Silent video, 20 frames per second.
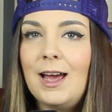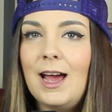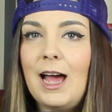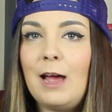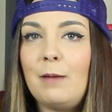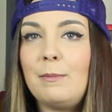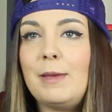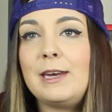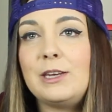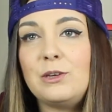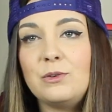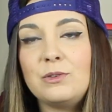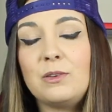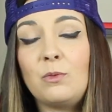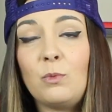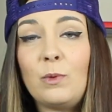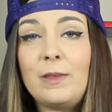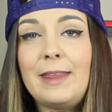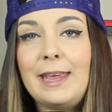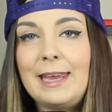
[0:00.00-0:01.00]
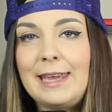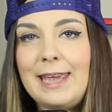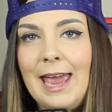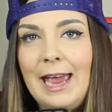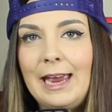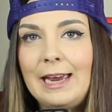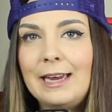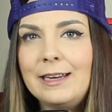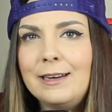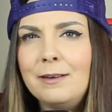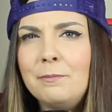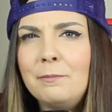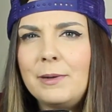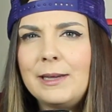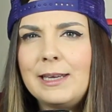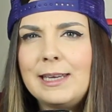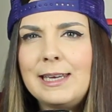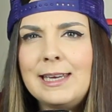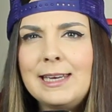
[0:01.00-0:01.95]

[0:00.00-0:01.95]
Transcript: and use it when they can. But